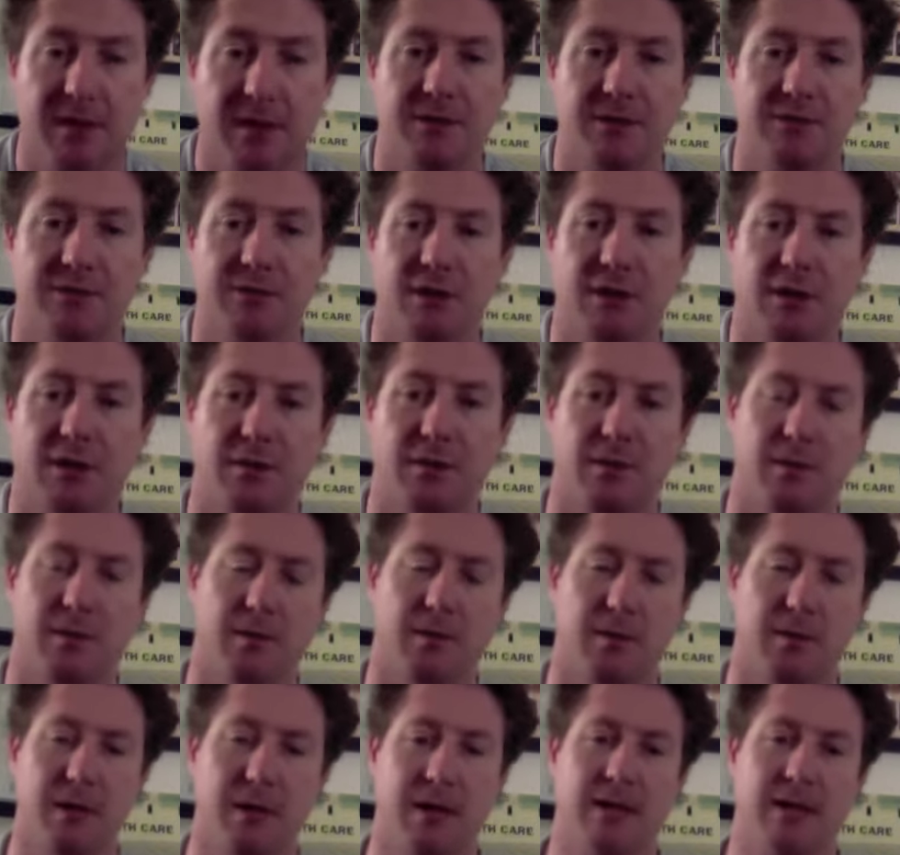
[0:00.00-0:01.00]
So
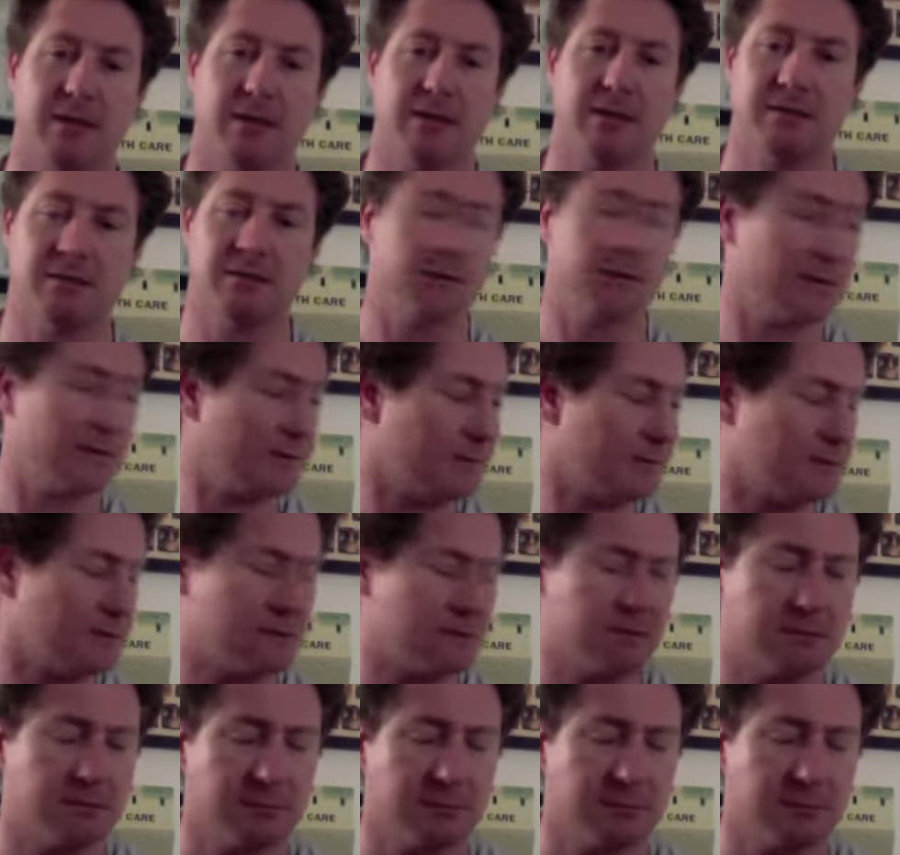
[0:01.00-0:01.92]
around, I think it was